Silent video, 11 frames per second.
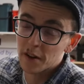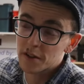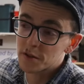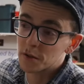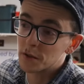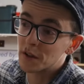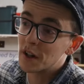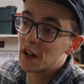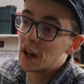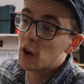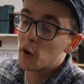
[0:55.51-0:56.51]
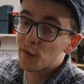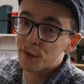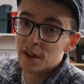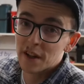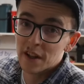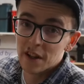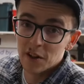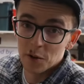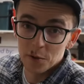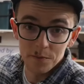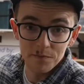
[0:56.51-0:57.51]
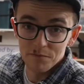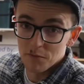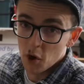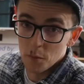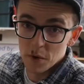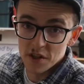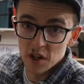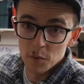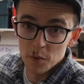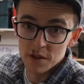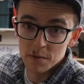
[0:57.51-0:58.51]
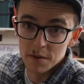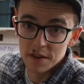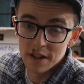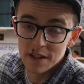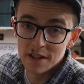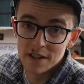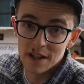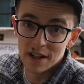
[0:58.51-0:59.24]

So hopefully, onwards and upwards with this,